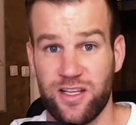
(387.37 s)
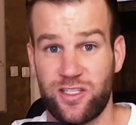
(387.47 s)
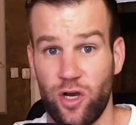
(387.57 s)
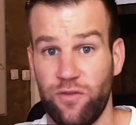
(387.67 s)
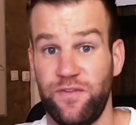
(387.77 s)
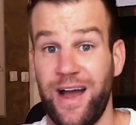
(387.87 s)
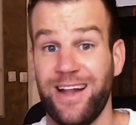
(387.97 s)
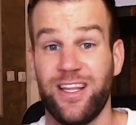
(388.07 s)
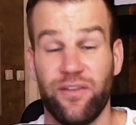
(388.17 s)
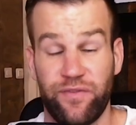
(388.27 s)
So
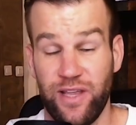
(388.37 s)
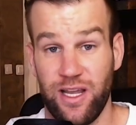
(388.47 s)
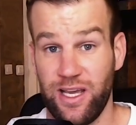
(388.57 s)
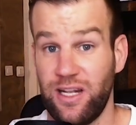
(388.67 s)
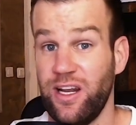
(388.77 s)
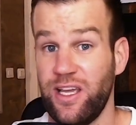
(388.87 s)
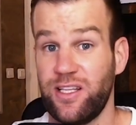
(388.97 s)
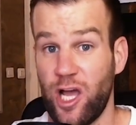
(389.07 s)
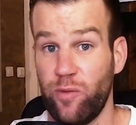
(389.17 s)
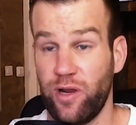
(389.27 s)
find the affiliate
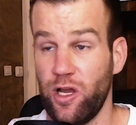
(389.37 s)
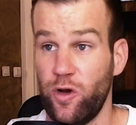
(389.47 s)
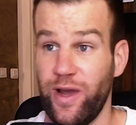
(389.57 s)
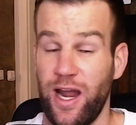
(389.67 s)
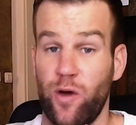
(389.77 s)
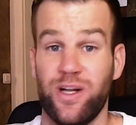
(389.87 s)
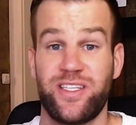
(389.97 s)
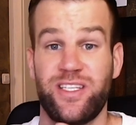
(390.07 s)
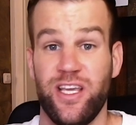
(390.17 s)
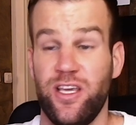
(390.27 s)
link down below and I will
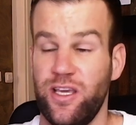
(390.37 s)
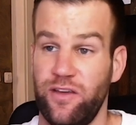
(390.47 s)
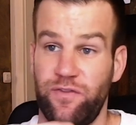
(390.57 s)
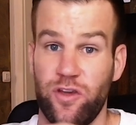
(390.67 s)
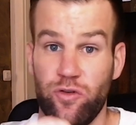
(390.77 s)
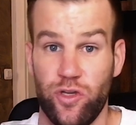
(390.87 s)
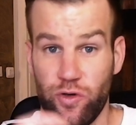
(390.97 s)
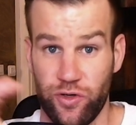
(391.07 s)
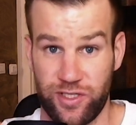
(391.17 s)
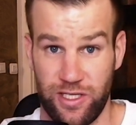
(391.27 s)
see if you
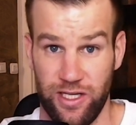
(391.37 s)
used